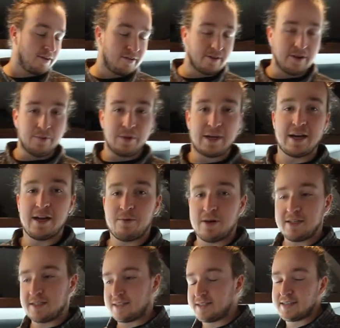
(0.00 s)
All right, we kind of
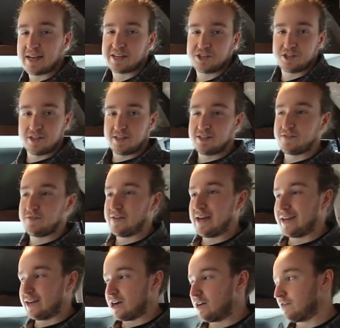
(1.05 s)
wanted to section this
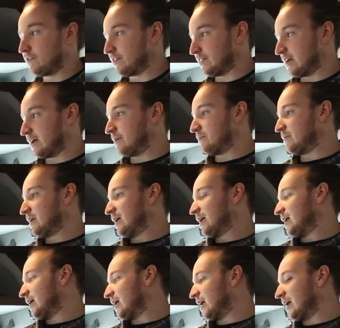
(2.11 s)
van off for them.
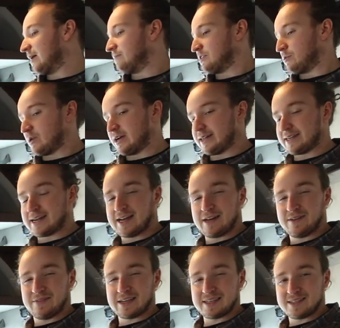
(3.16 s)
Um, they wanted
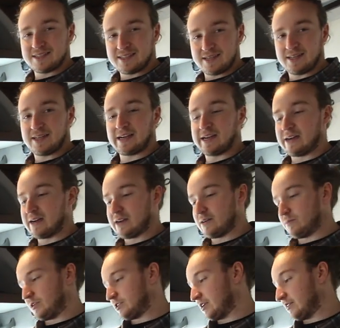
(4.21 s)
kind of like a seating
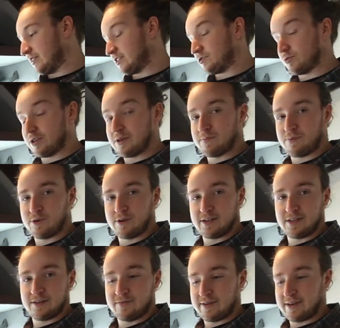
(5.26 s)
area, which I think is really
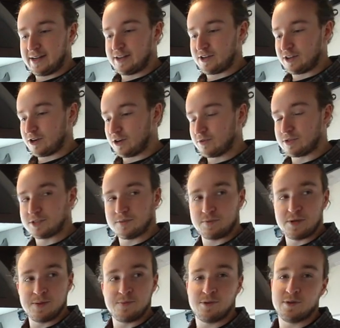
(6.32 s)
important in a van. You can host some
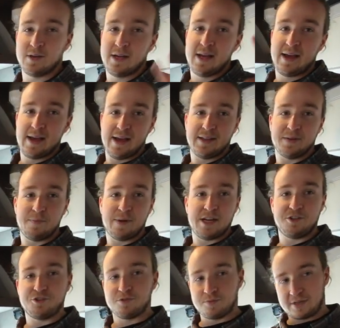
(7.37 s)
people, and the
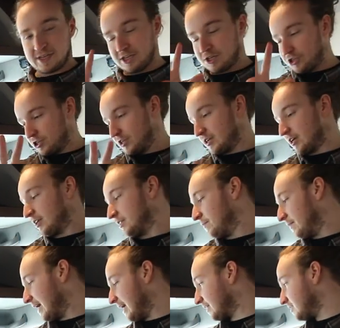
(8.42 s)
bedroom kitchen on the
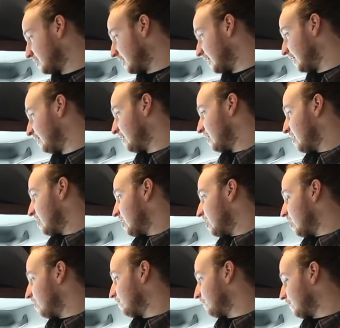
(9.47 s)
back side.
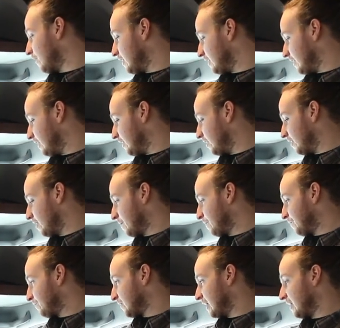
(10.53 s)
Up front here,
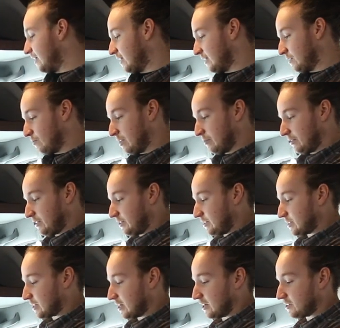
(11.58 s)
uh, they went with
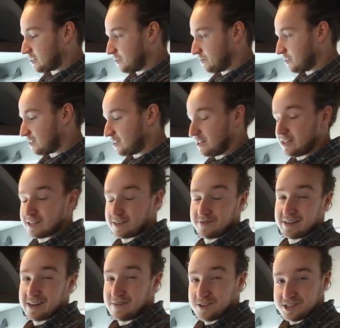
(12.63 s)
these custom seats
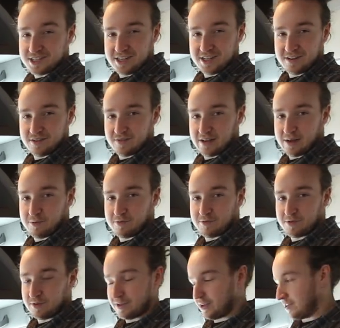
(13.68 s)
I've never seen in the van
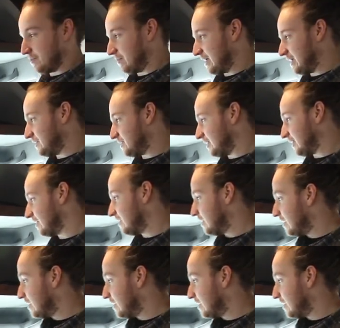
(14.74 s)
before. They're amazing.